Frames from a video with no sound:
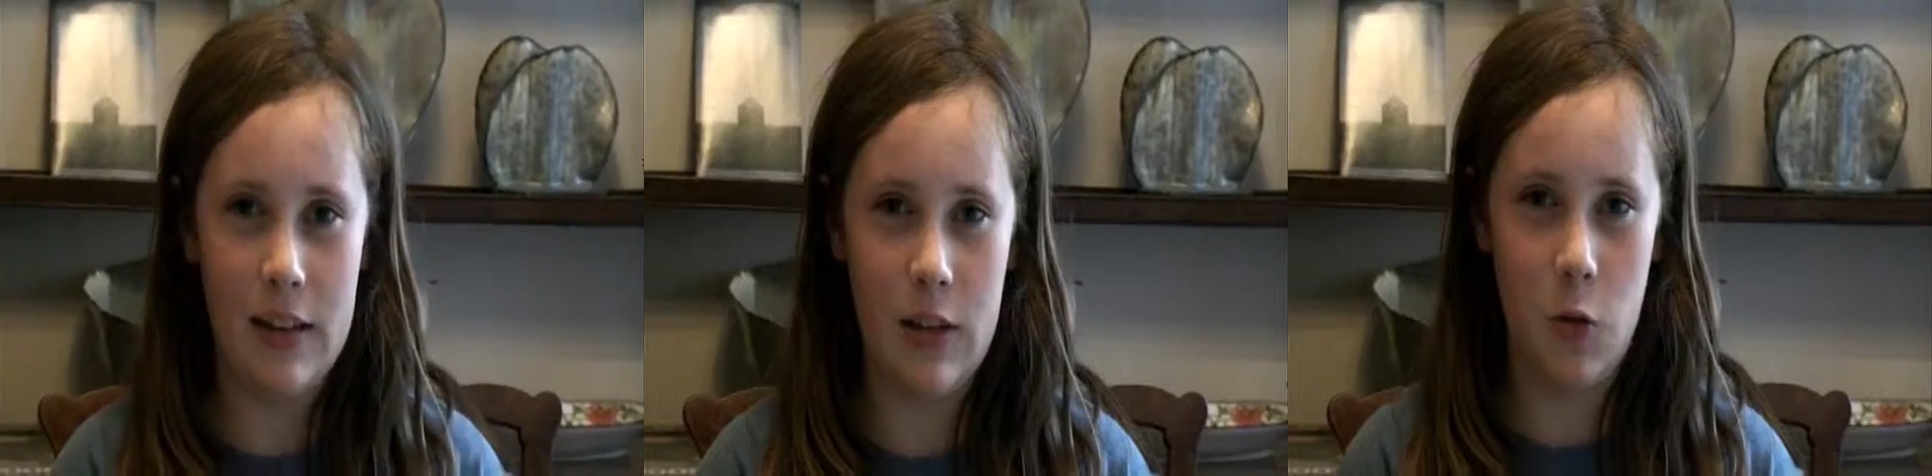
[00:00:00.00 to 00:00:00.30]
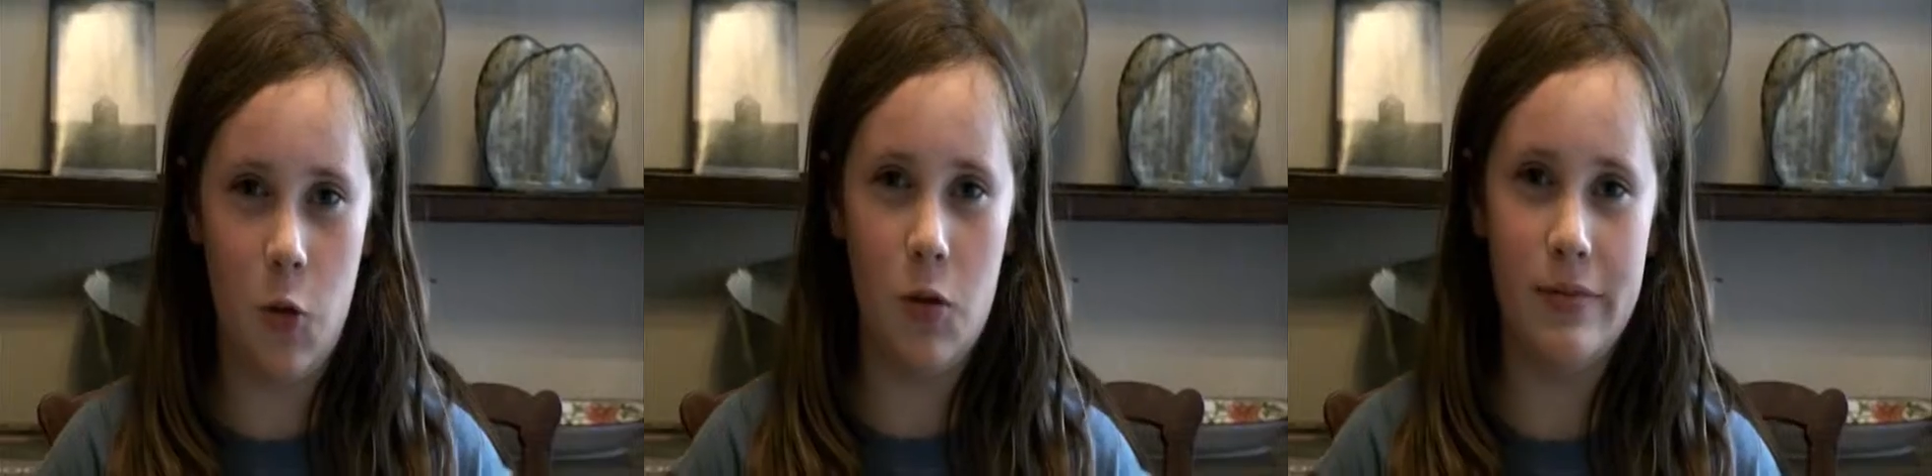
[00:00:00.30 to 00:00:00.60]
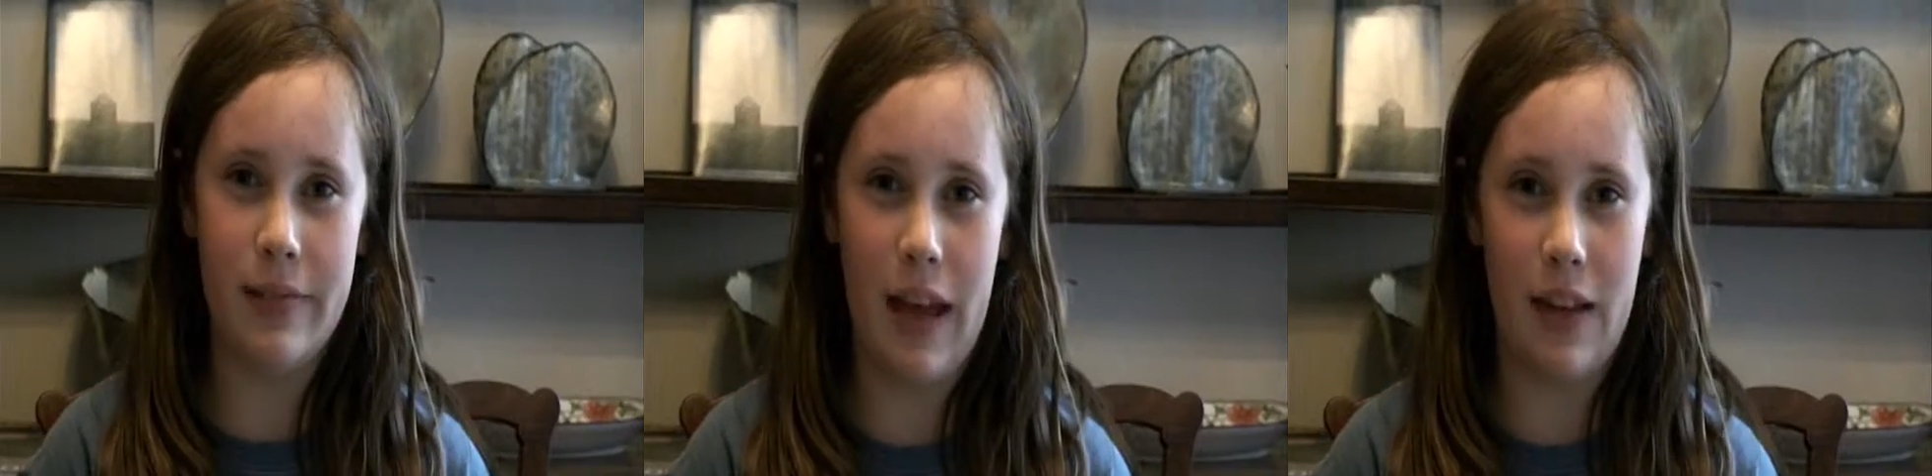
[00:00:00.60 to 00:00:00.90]

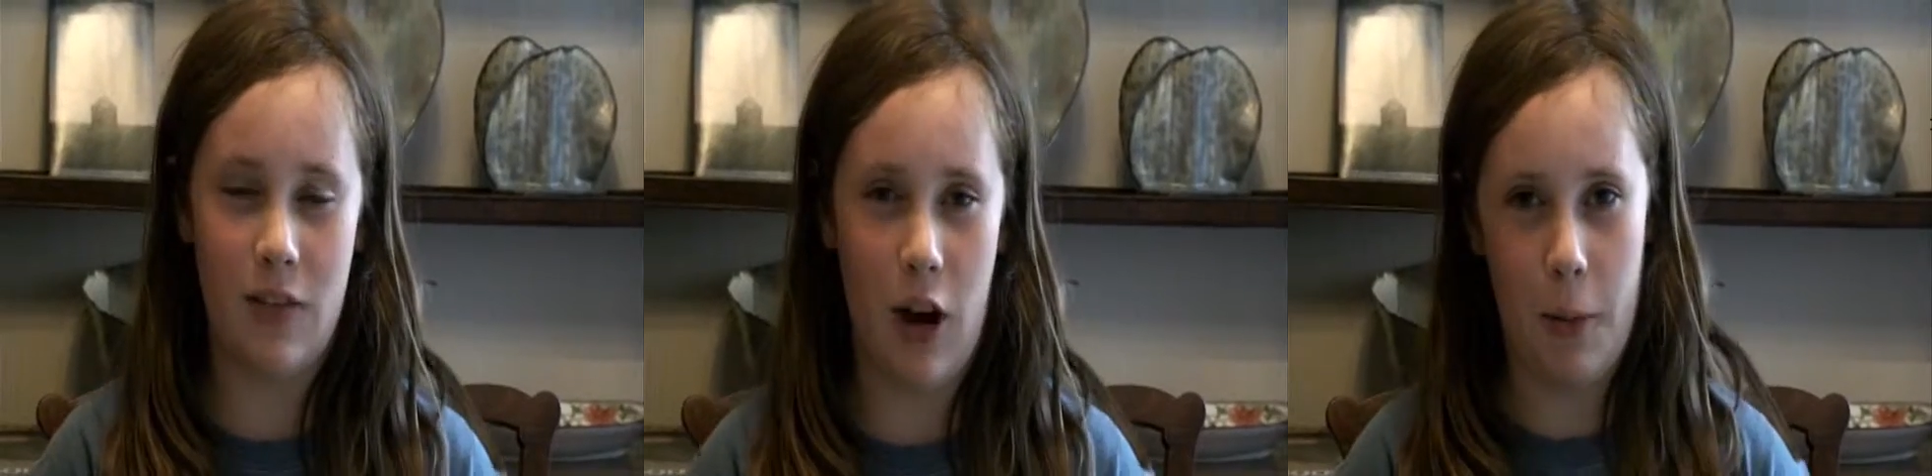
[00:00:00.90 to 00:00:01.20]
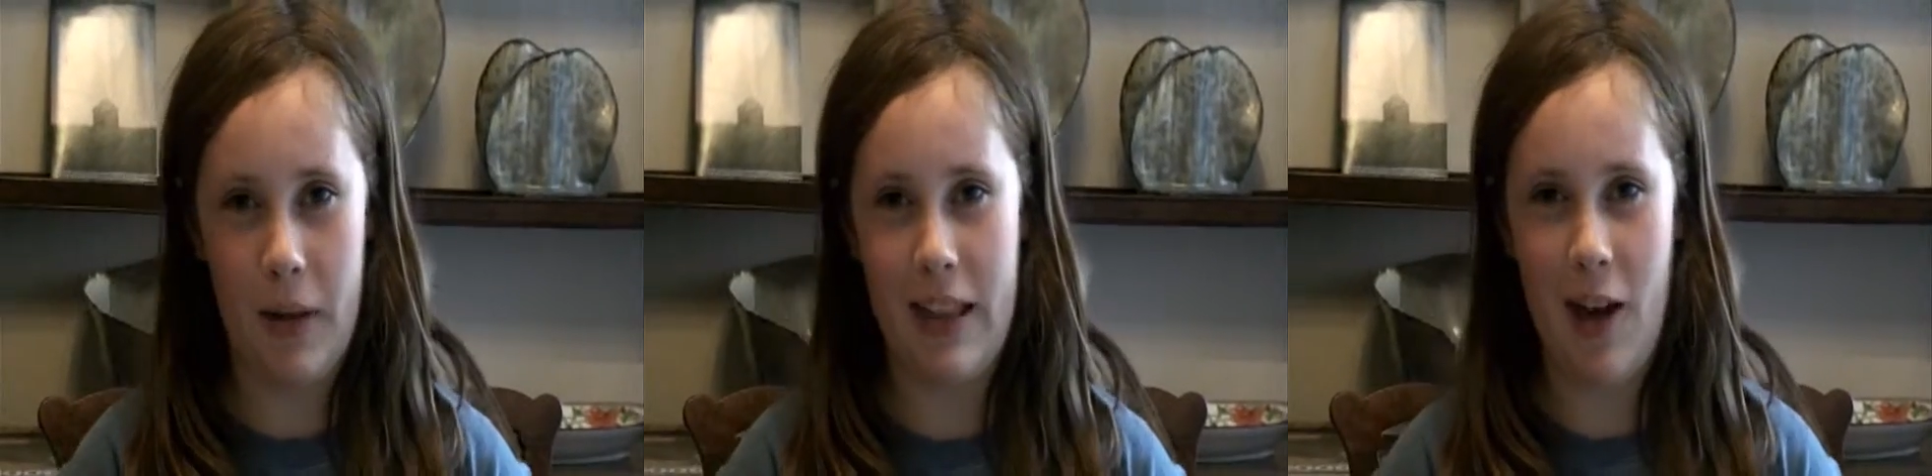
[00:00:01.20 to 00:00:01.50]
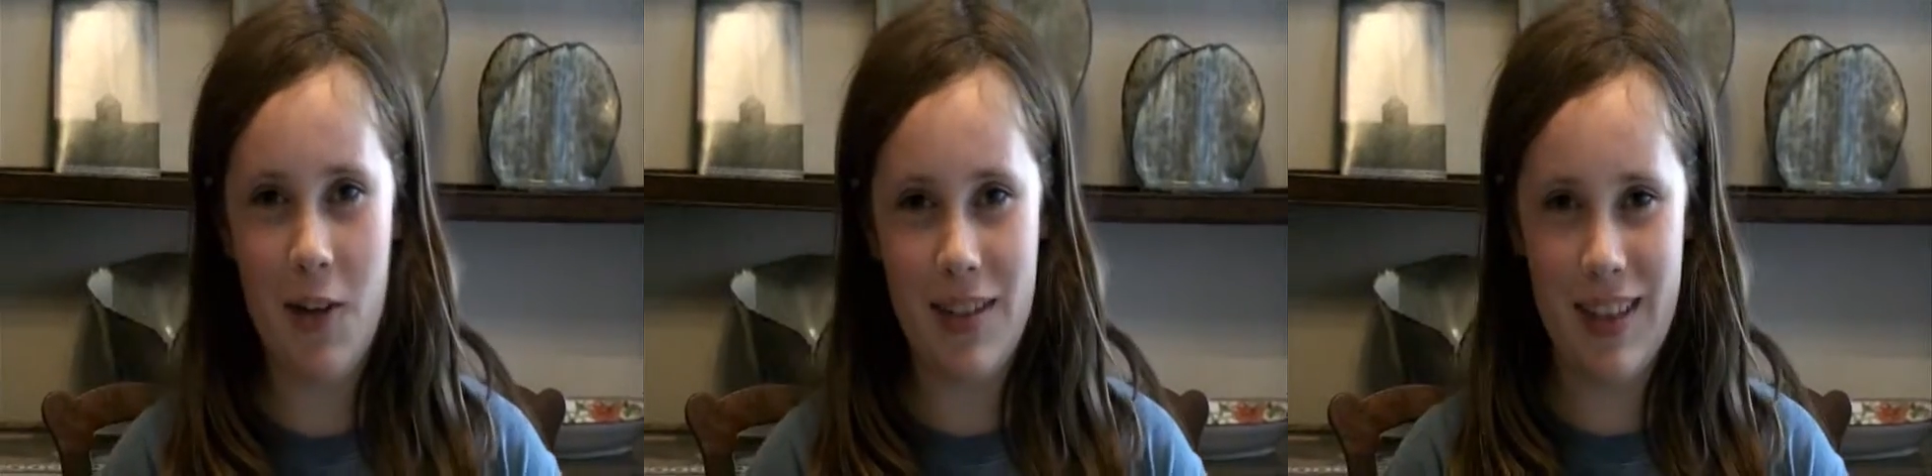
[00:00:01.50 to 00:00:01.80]
you and Grandma's
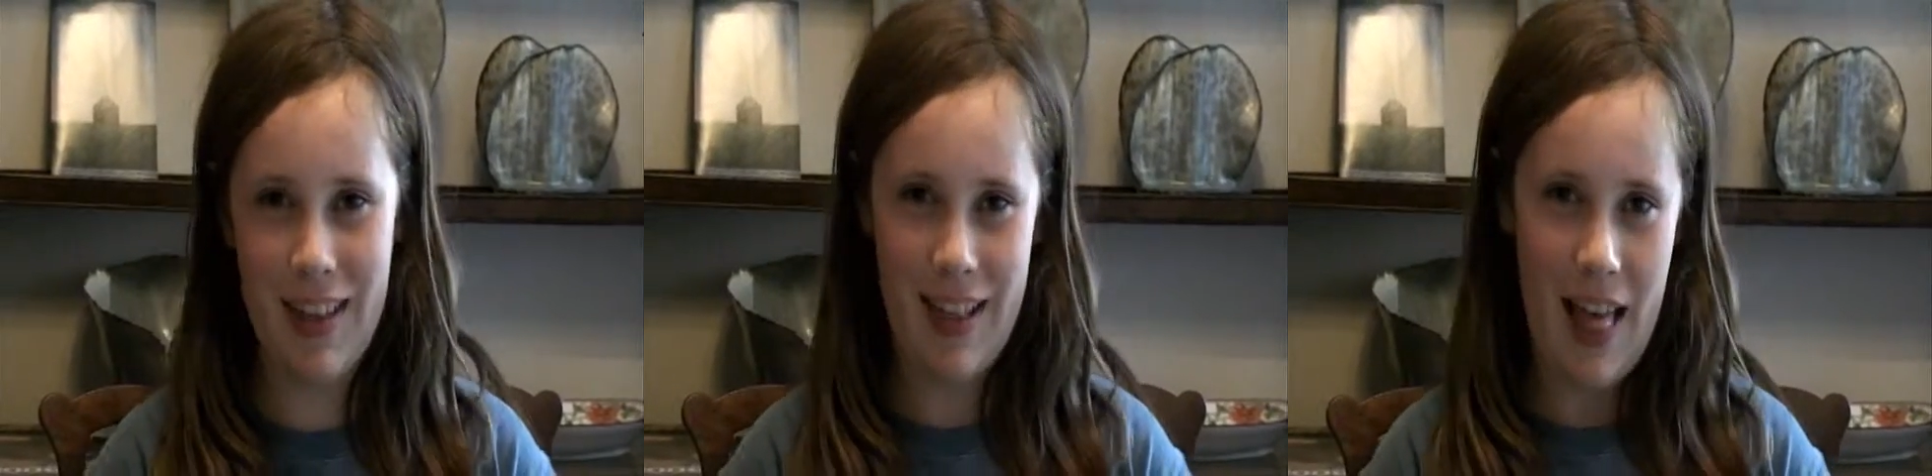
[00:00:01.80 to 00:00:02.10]
house,